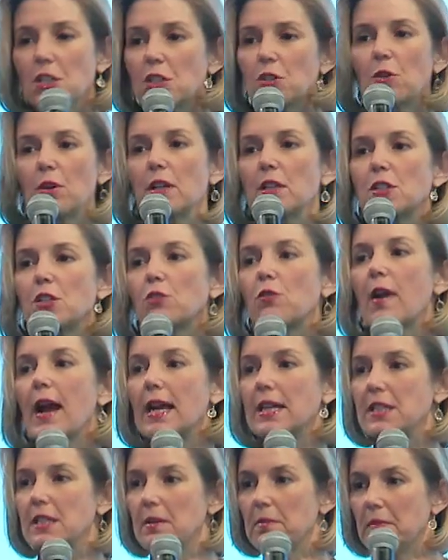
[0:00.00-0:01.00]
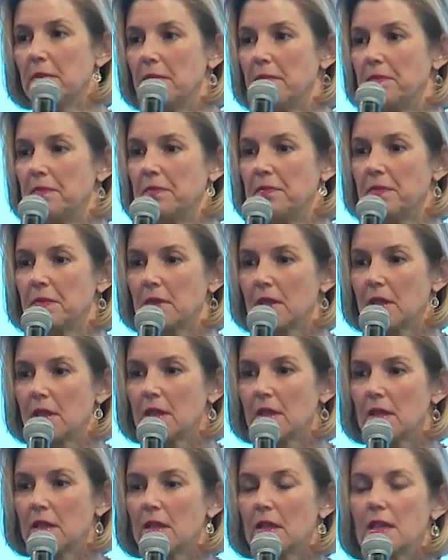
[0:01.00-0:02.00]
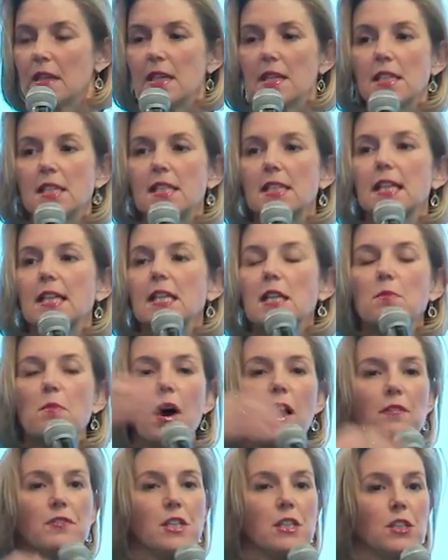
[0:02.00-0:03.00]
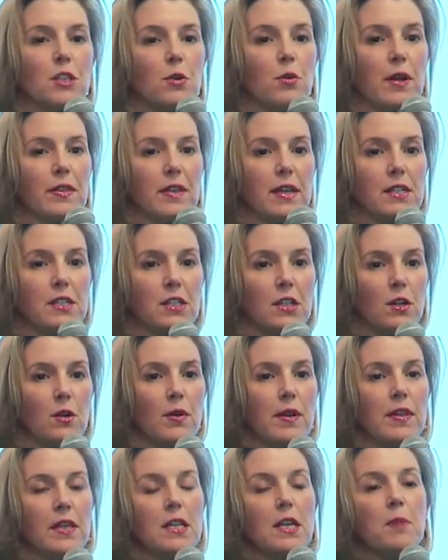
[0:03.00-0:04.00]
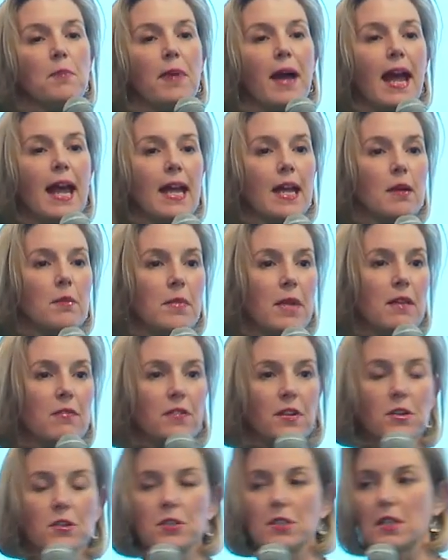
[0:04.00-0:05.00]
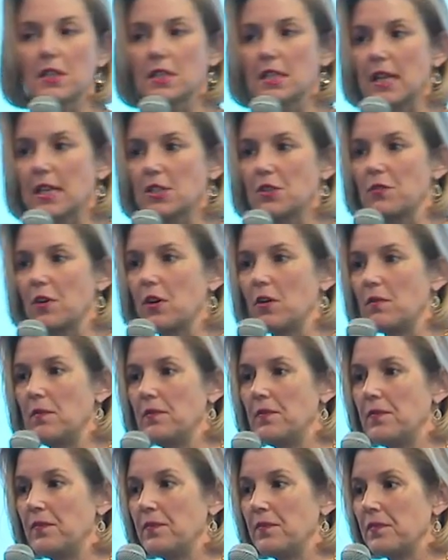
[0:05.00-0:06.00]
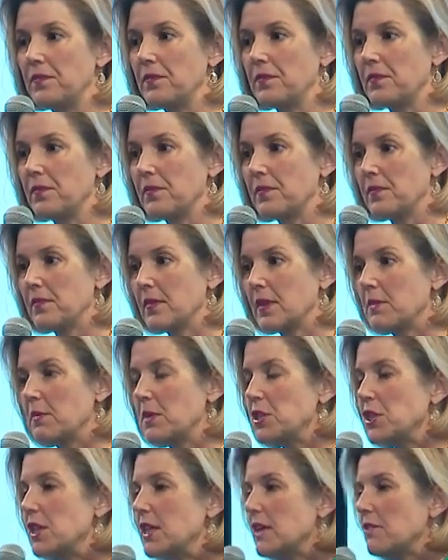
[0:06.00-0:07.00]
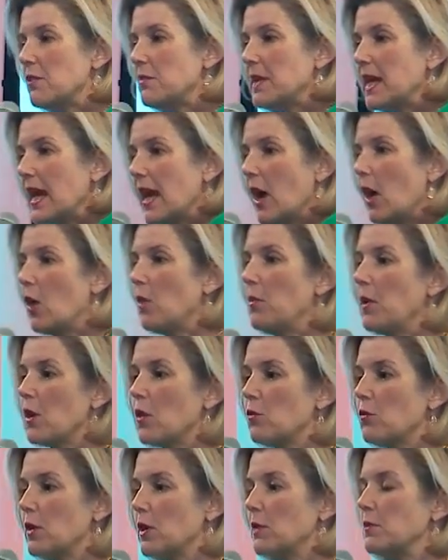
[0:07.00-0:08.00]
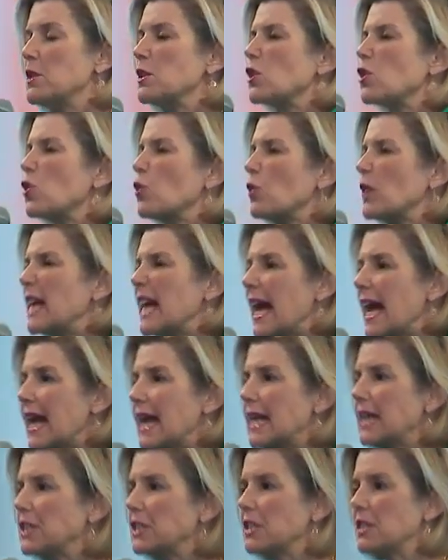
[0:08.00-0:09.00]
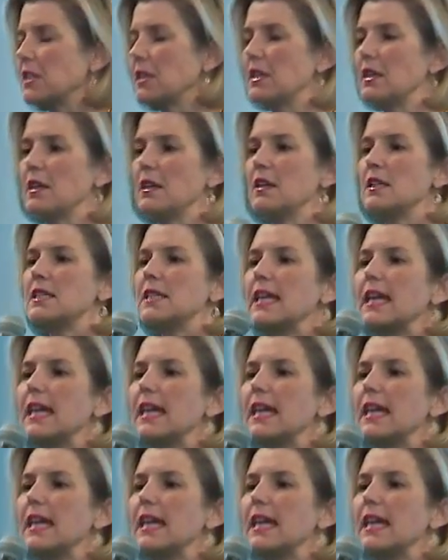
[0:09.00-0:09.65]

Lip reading: sort of direct them, you send them off to do what they do, and then you pay them if they're successful. But you give them the elbow room to create, to